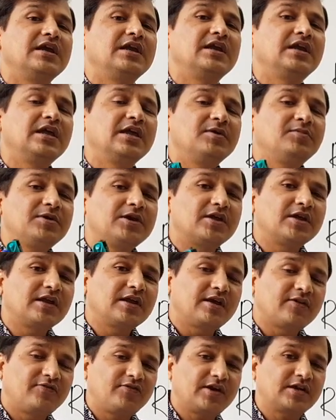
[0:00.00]

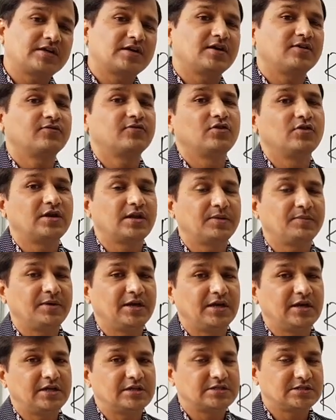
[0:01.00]
inhibitory effect of
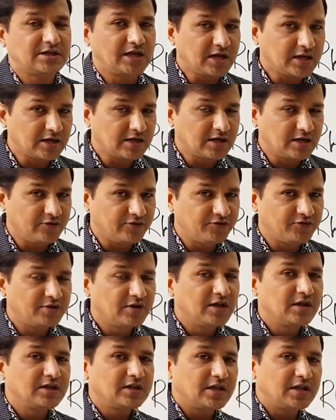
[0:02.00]
glutamate is taken off.